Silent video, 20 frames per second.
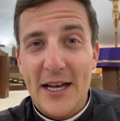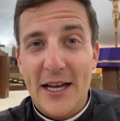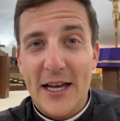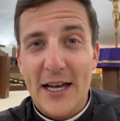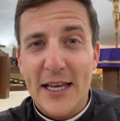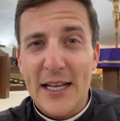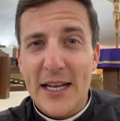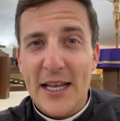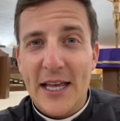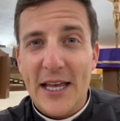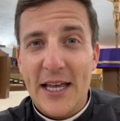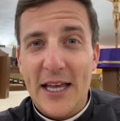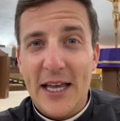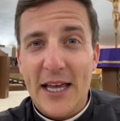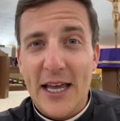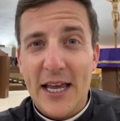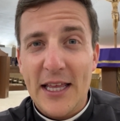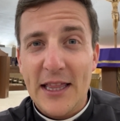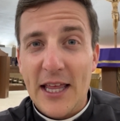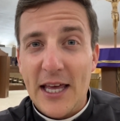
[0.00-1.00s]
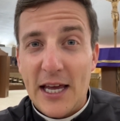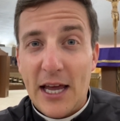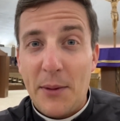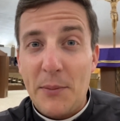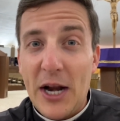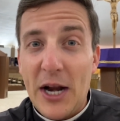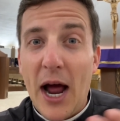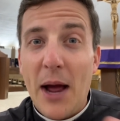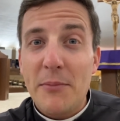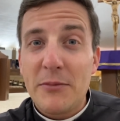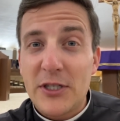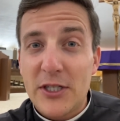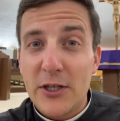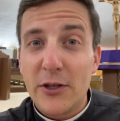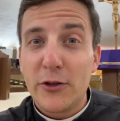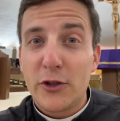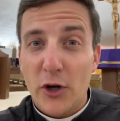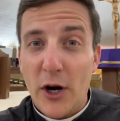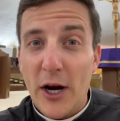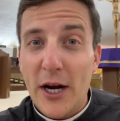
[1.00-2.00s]
And like, I mean, I'm
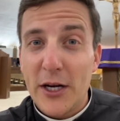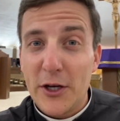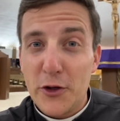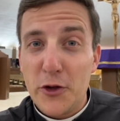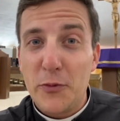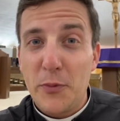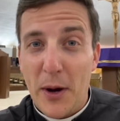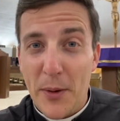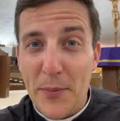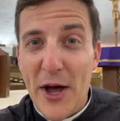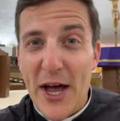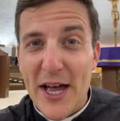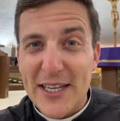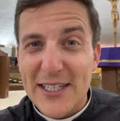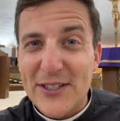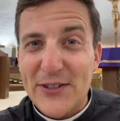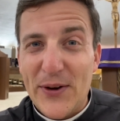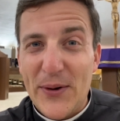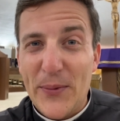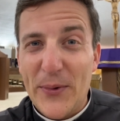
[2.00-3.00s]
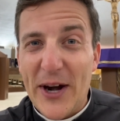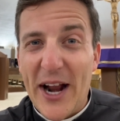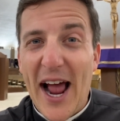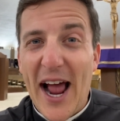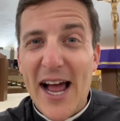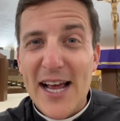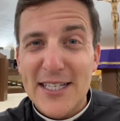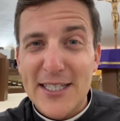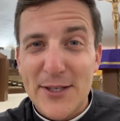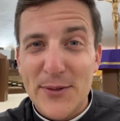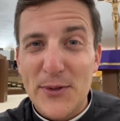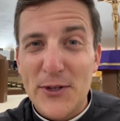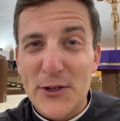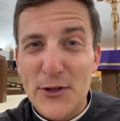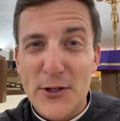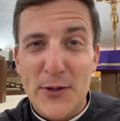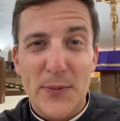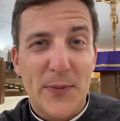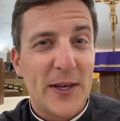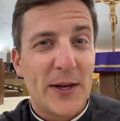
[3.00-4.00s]
still trying to do my best, right? When I ask them to do
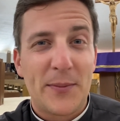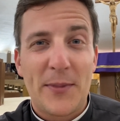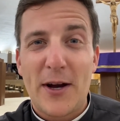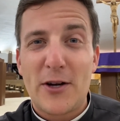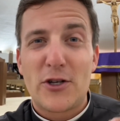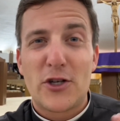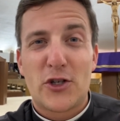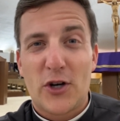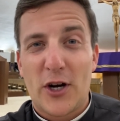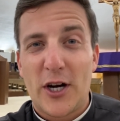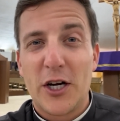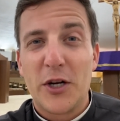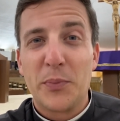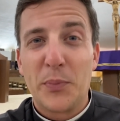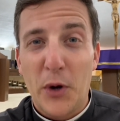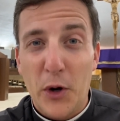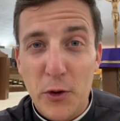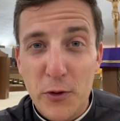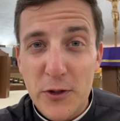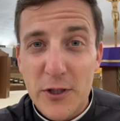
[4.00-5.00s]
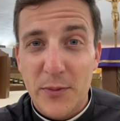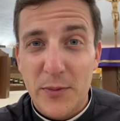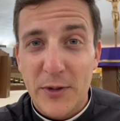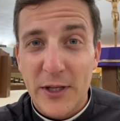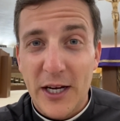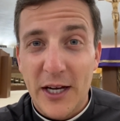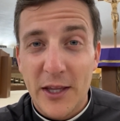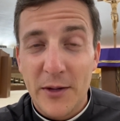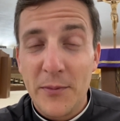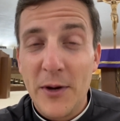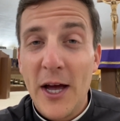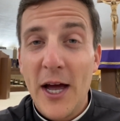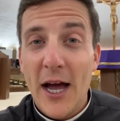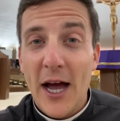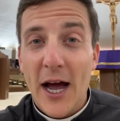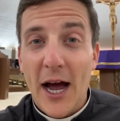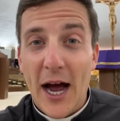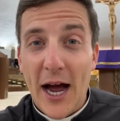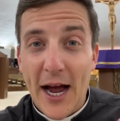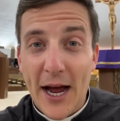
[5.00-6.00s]
something, I'm not just trying to impose something on them.
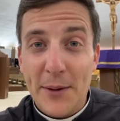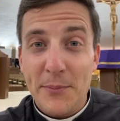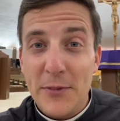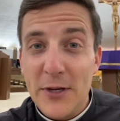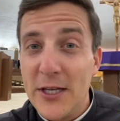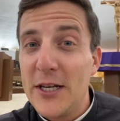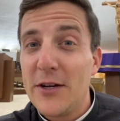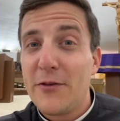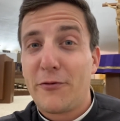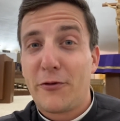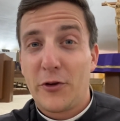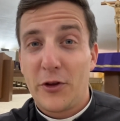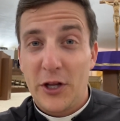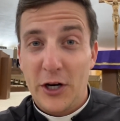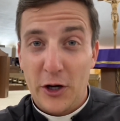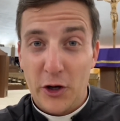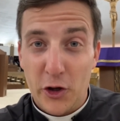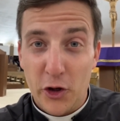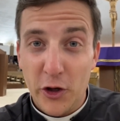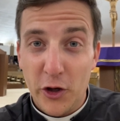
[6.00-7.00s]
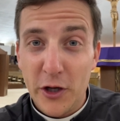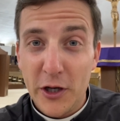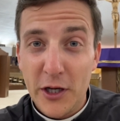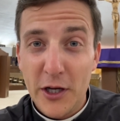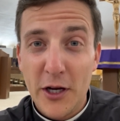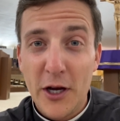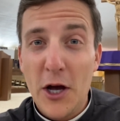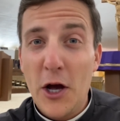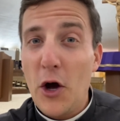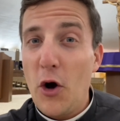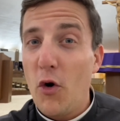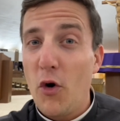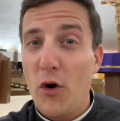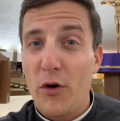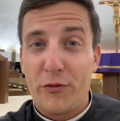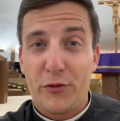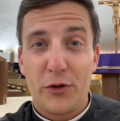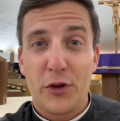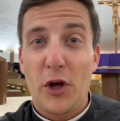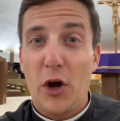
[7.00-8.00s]
I mean it for their good or
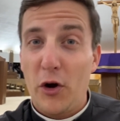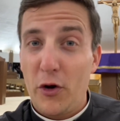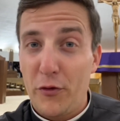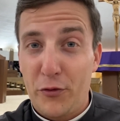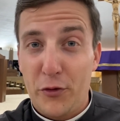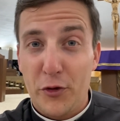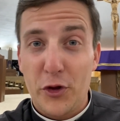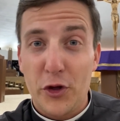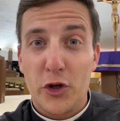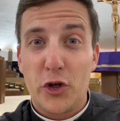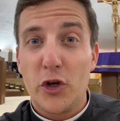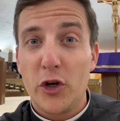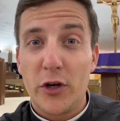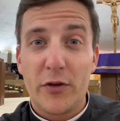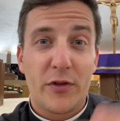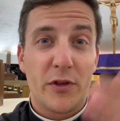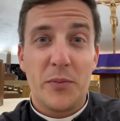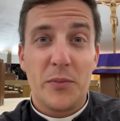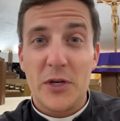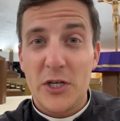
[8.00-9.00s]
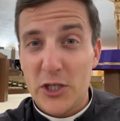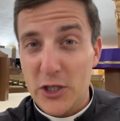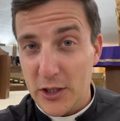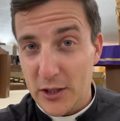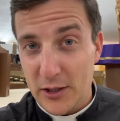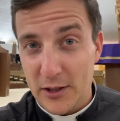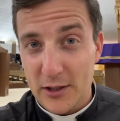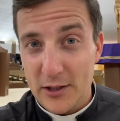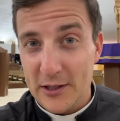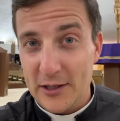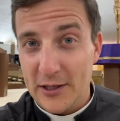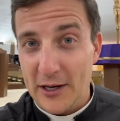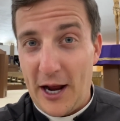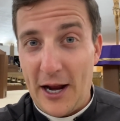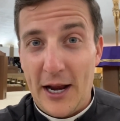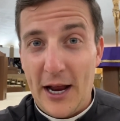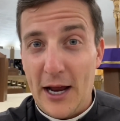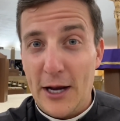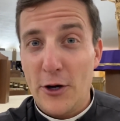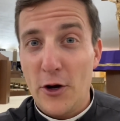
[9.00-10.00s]
for the good of the mission.
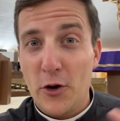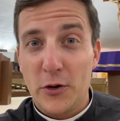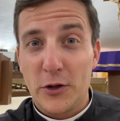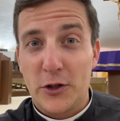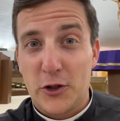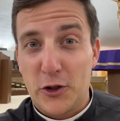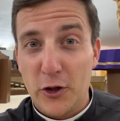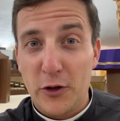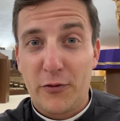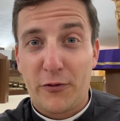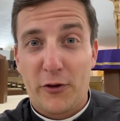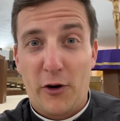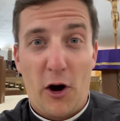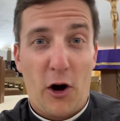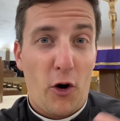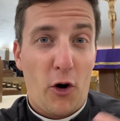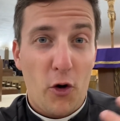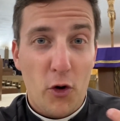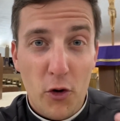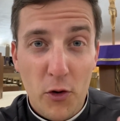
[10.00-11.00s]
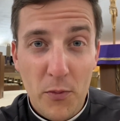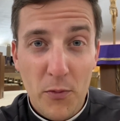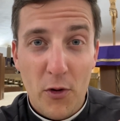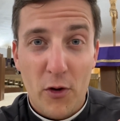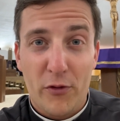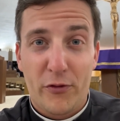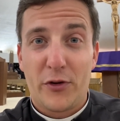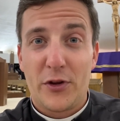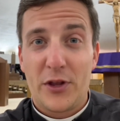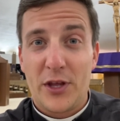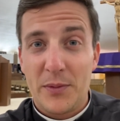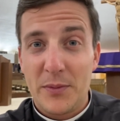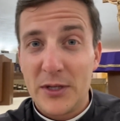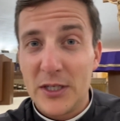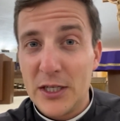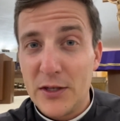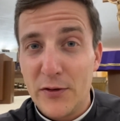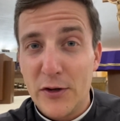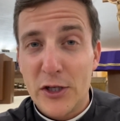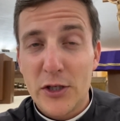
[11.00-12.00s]
I know it's good for our home or for them
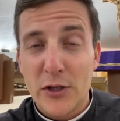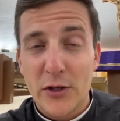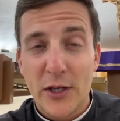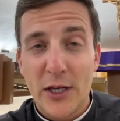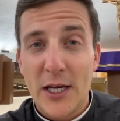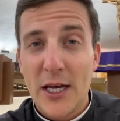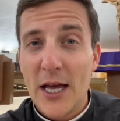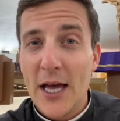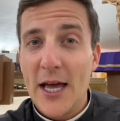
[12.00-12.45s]
individually.